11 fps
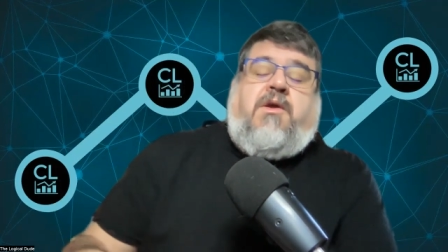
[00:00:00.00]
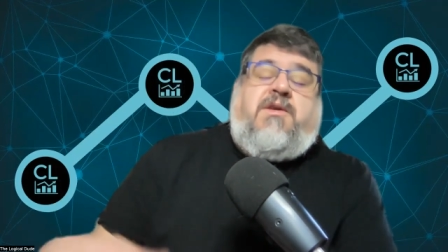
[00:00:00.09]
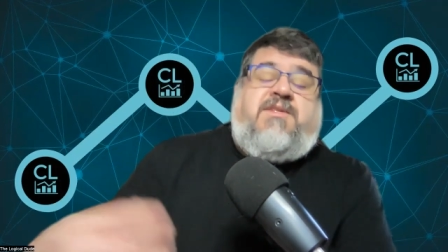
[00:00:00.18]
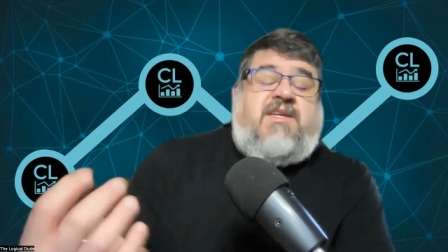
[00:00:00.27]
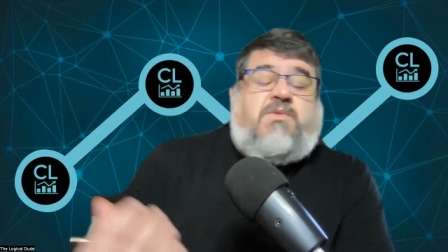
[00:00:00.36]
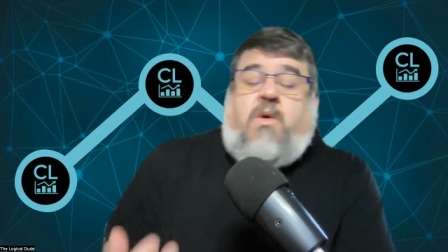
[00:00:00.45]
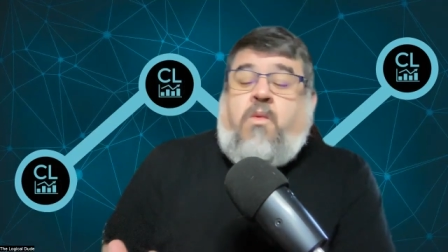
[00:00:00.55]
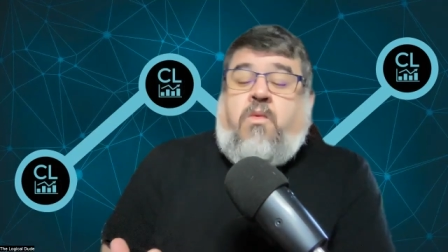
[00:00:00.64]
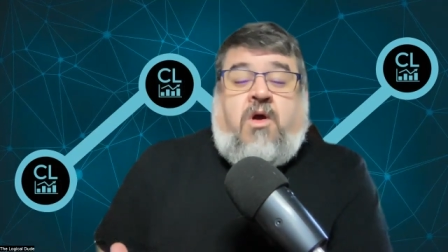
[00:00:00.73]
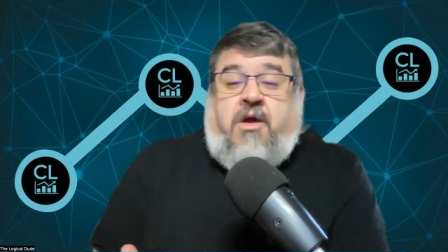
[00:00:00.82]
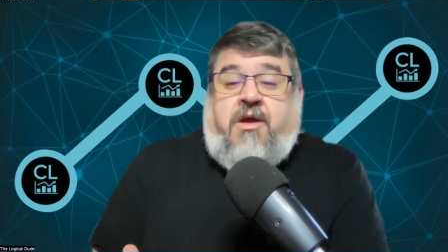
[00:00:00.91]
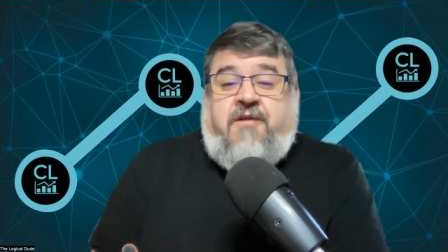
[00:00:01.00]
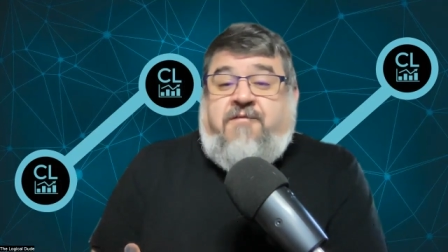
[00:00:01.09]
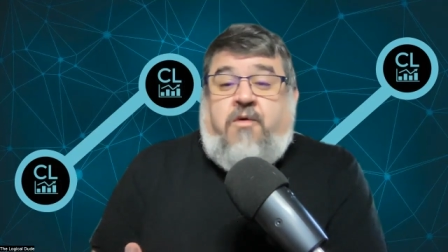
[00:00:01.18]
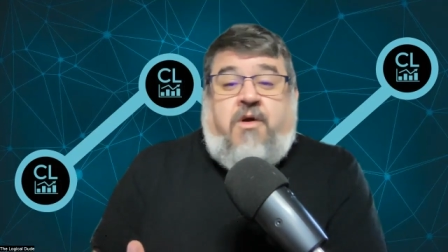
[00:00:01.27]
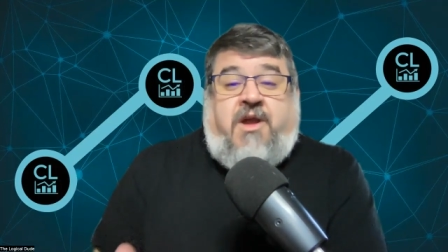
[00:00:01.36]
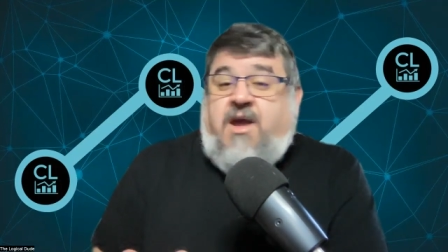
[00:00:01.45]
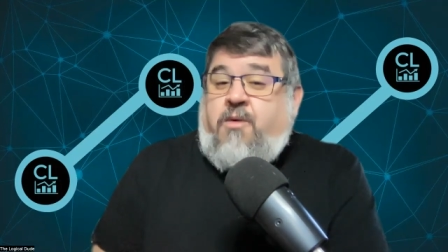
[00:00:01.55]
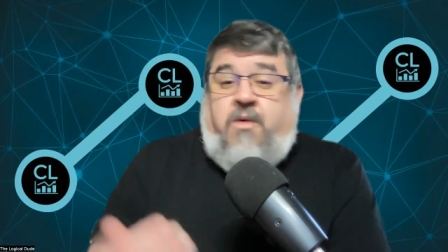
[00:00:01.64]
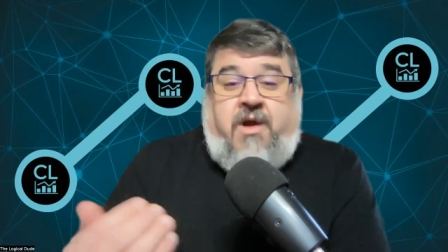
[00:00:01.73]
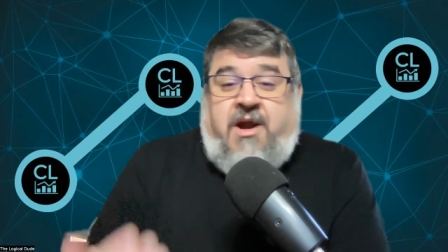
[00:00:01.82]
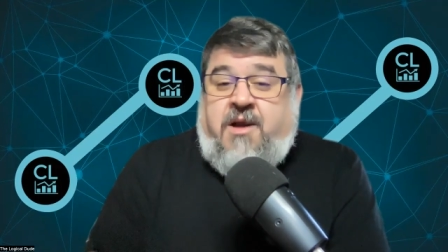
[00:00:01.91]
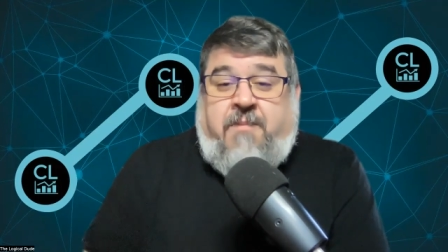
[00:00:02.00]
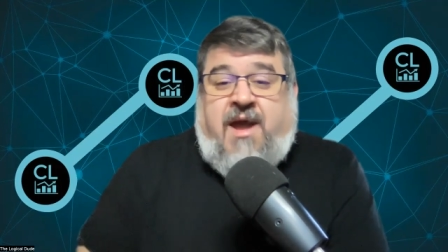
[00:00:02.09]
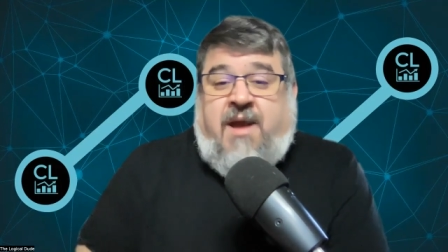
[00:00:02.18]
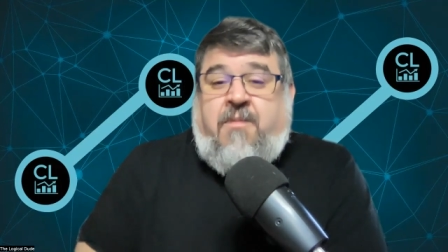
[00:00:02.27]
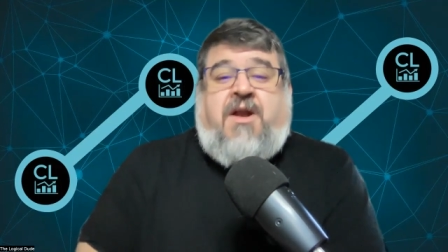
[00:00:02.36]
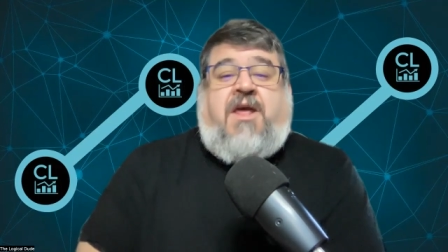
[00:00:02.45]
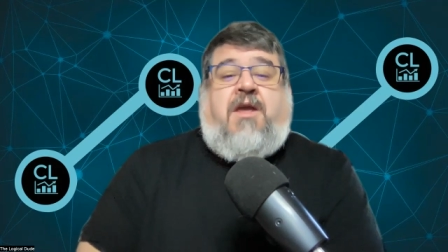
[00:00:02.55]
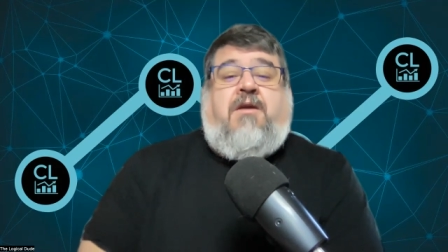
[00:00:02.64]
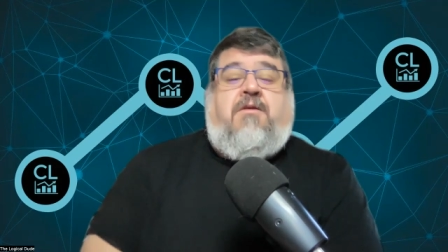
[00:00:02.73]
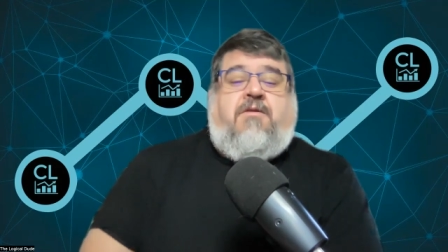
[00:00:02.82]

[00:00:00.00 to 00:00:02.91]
Because that's what we're all here for. Again, we're here to make money,